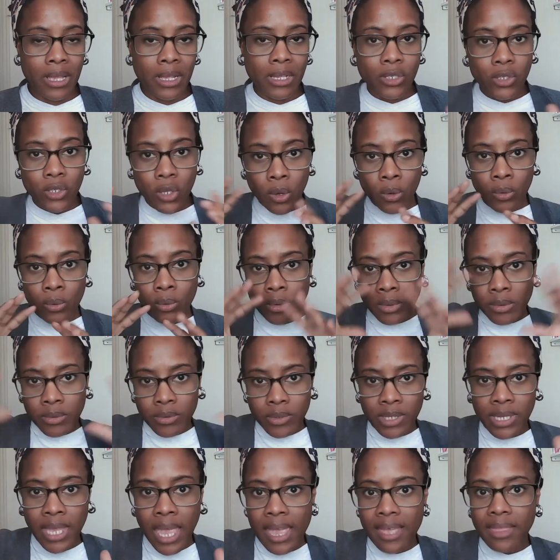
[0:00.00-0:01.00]
So
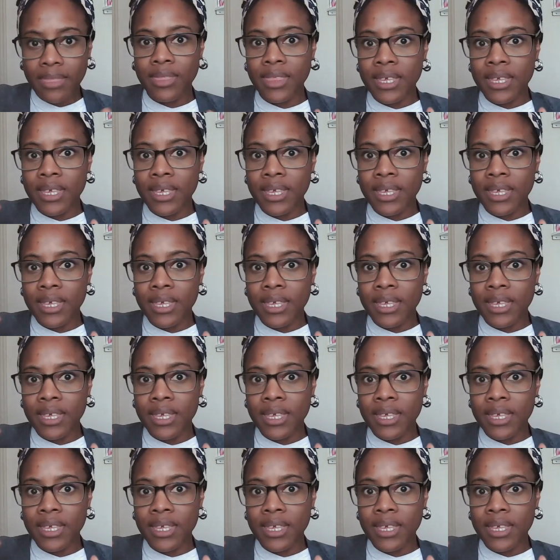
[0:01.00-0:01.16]
take